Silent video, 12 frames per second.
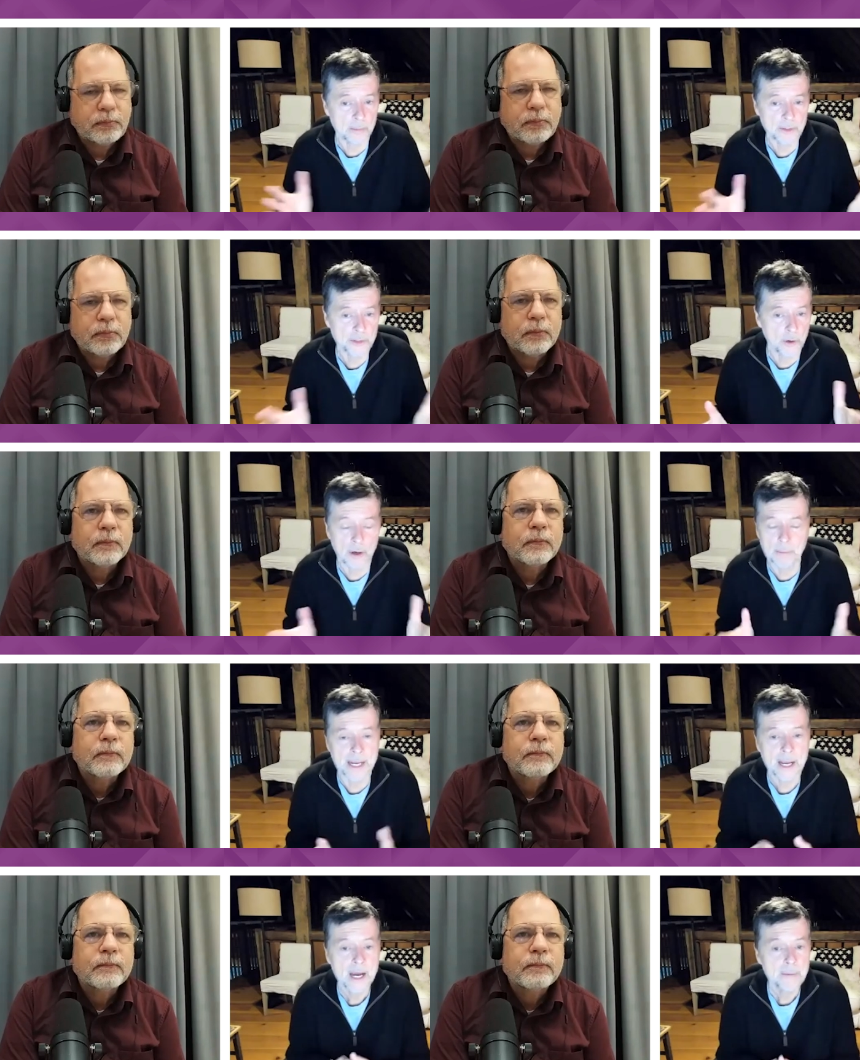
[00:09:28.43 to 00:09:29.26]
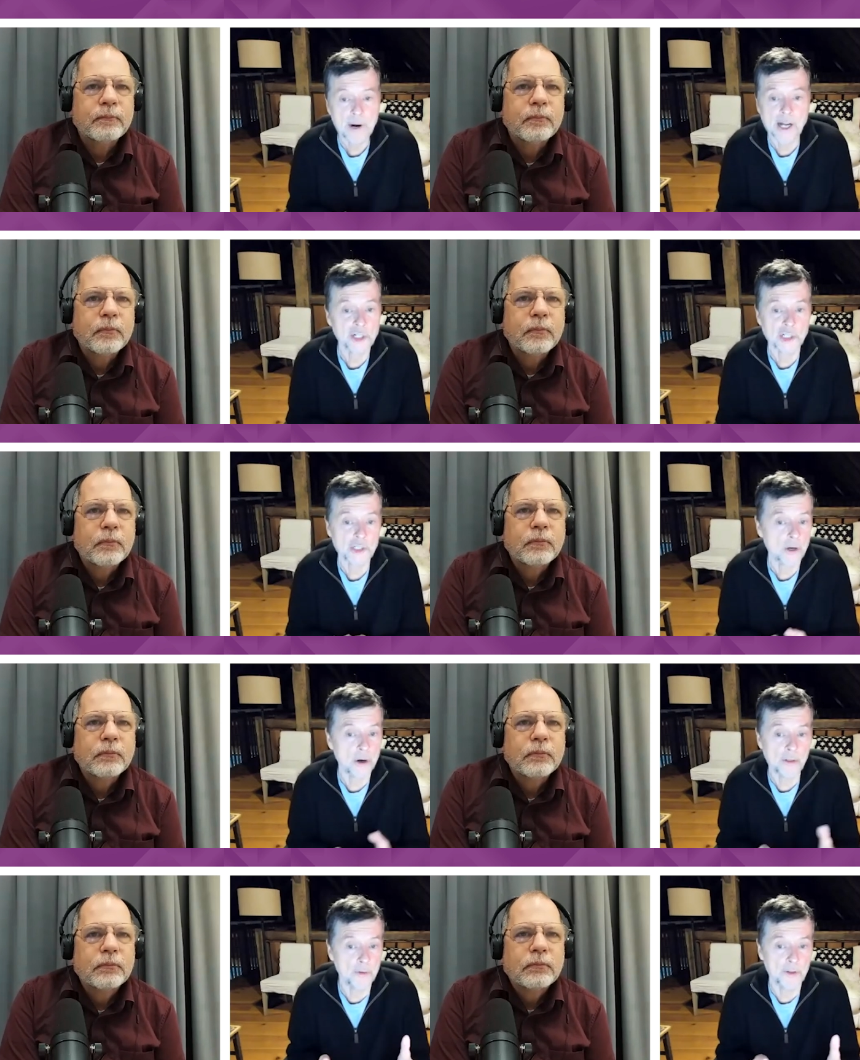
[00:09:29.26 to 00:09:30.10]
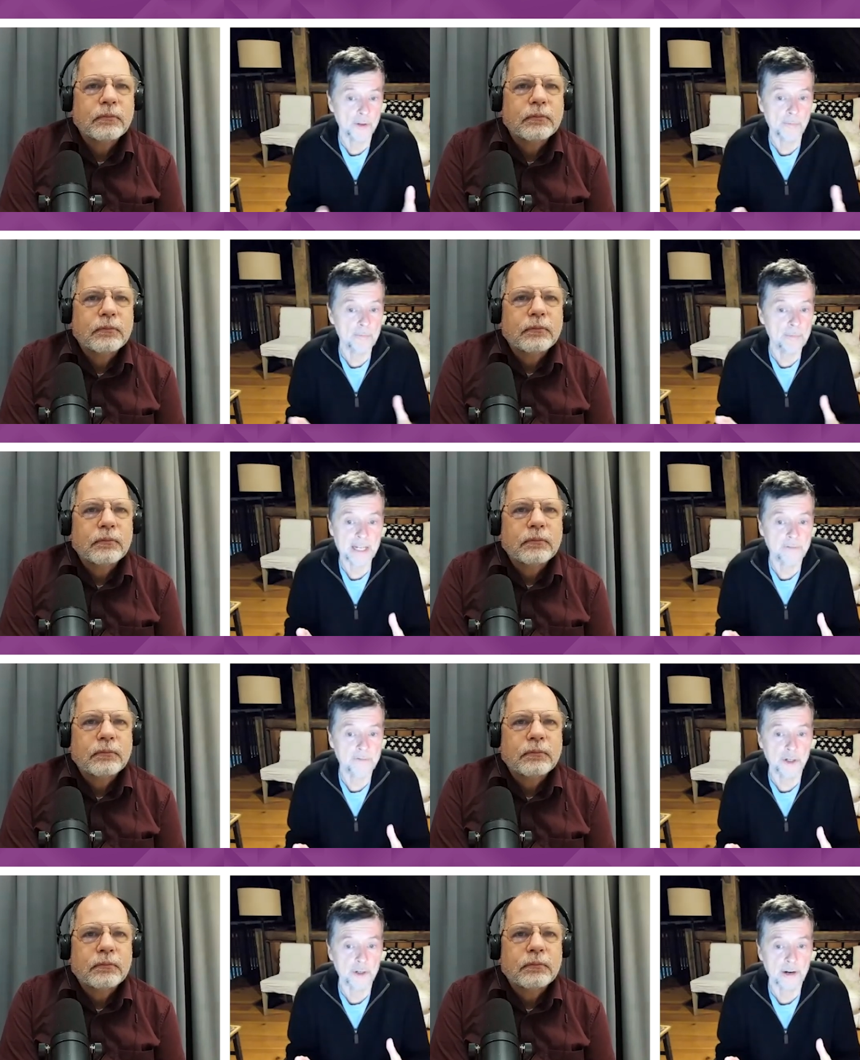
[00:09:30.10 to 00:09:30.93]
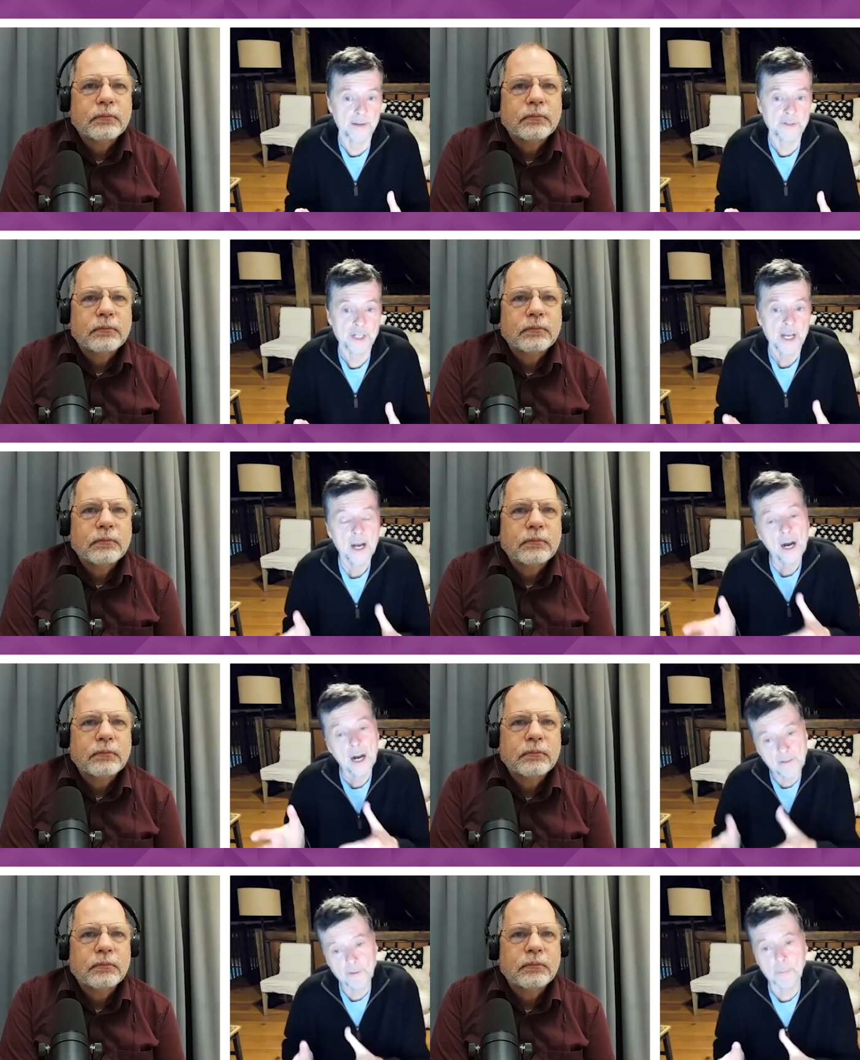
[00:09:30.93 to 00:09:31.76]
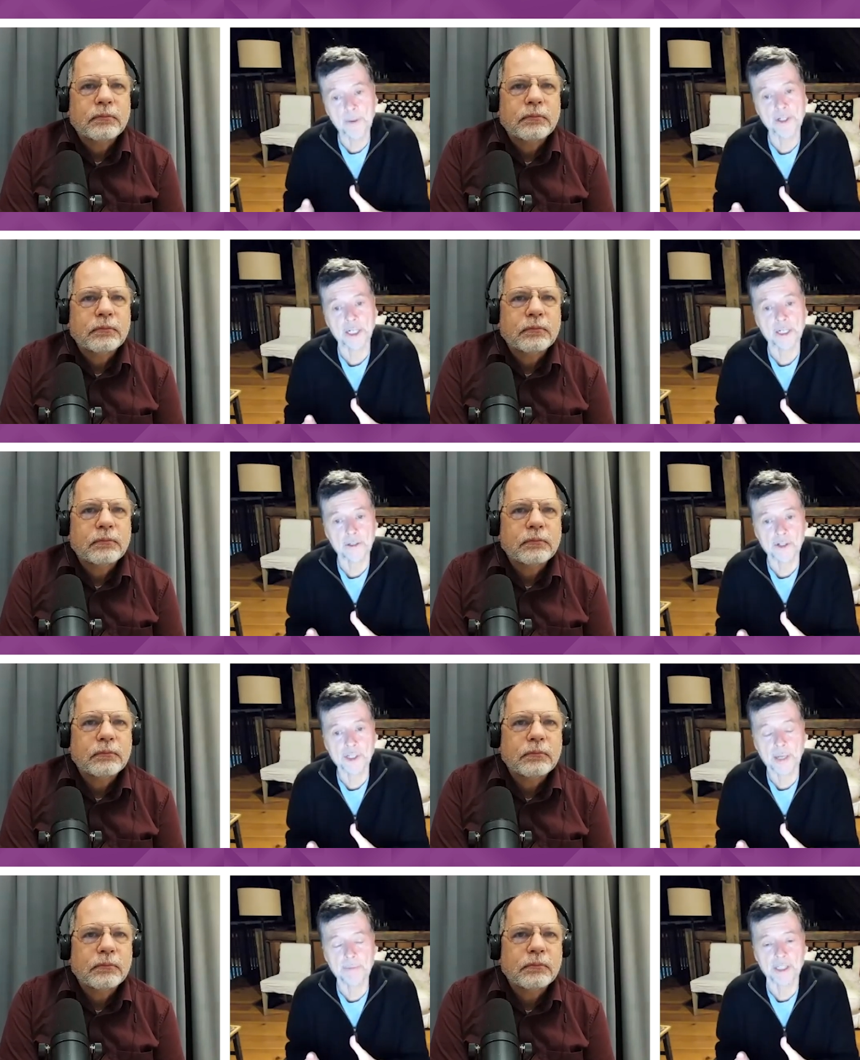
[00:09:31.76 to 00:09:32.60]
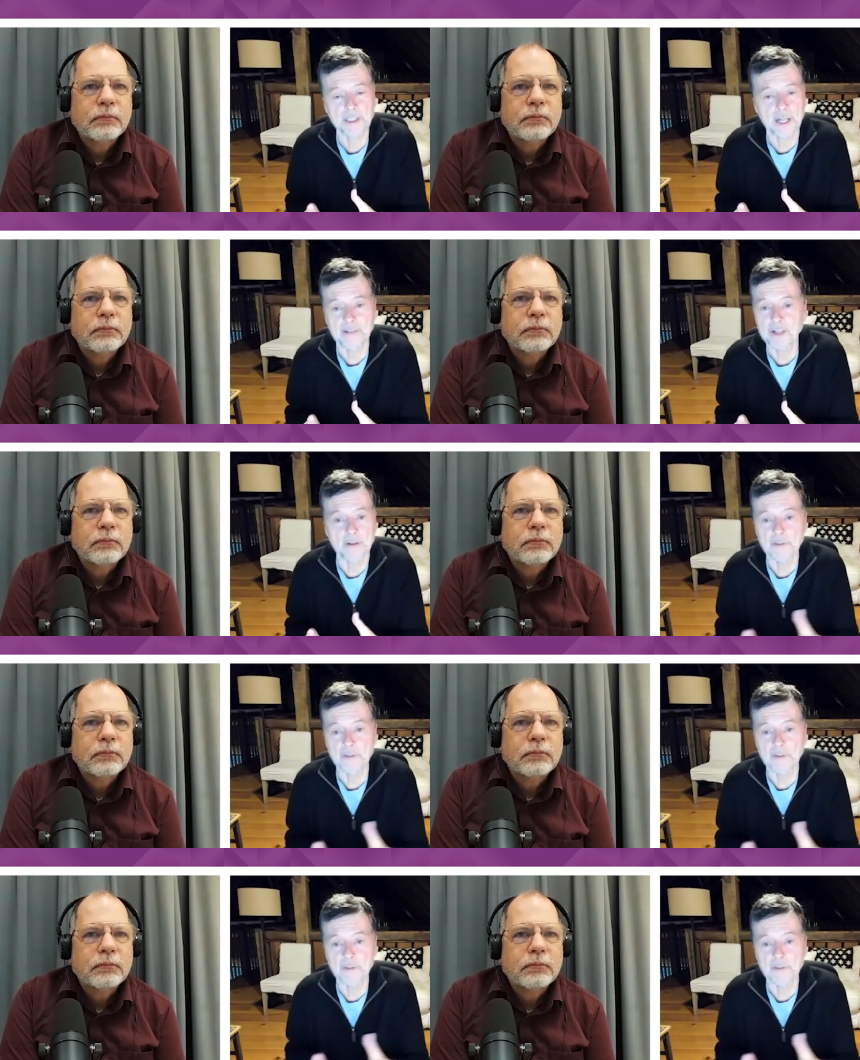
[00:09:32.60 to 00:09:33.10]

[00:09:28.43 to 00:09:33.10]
Speaker 1: Almost all my projects are, though the many photographs of a particular subject that I've